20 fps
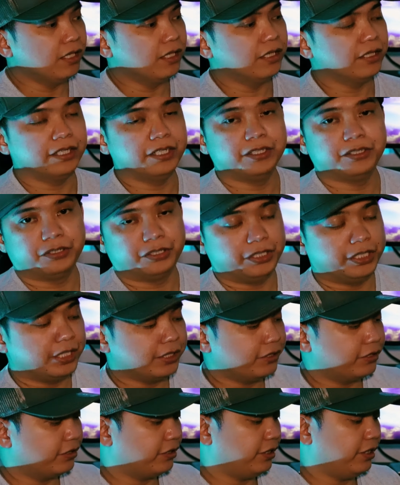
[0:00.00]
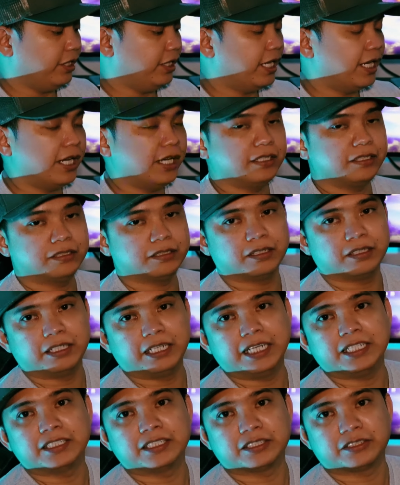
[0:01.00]
And yes, it has
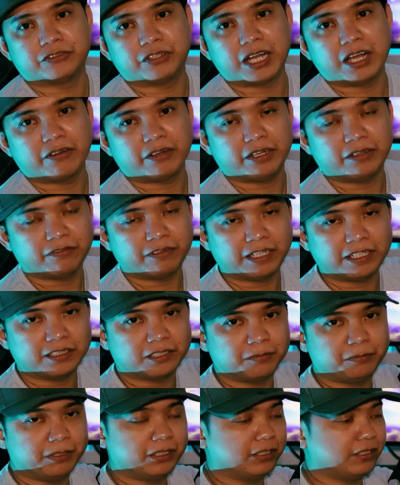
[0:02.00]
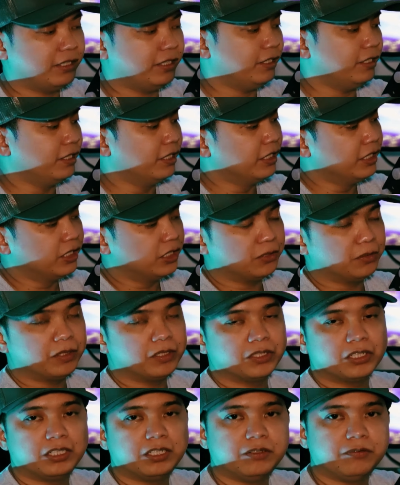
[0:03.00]
less routing flexibility,
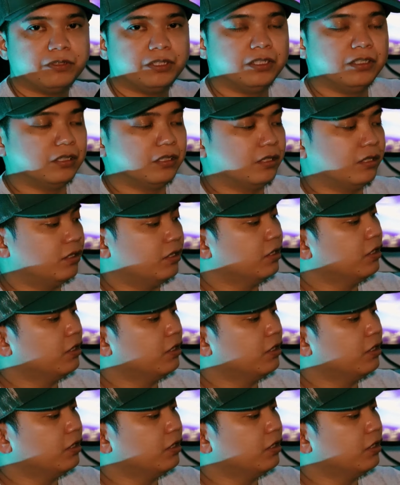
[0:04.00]
especially with the